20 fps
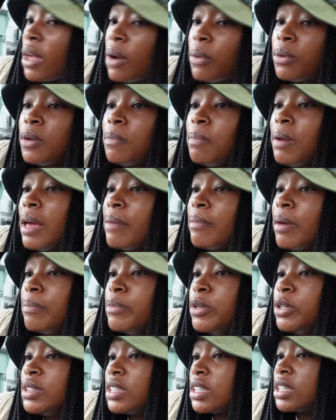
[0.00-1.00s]
I wanna play my
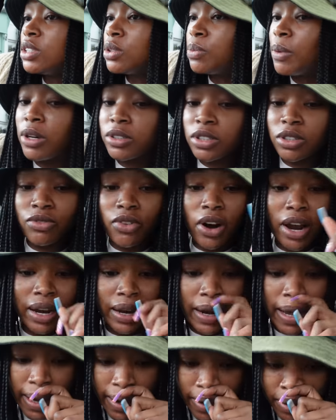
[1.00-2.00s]
music as well. So right
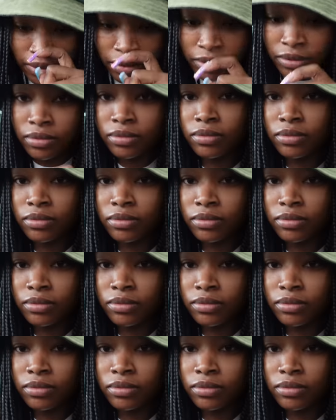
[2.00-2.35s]
now,